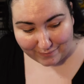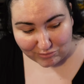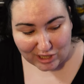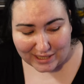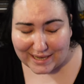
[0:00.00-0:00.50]
I'm
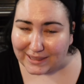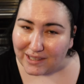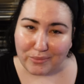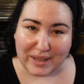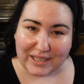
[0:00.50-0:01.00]
trying to get
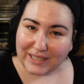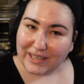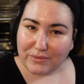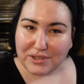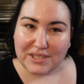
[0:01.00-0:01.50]
them
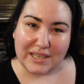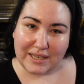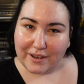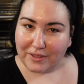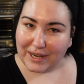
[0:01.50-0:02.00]
weekly. We'll
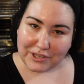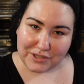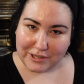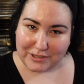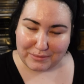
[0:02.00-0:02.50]
see how that
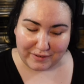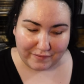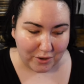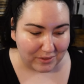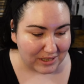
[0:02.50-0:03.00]
actually goes moving
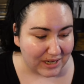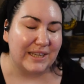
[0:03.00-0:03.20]
forward.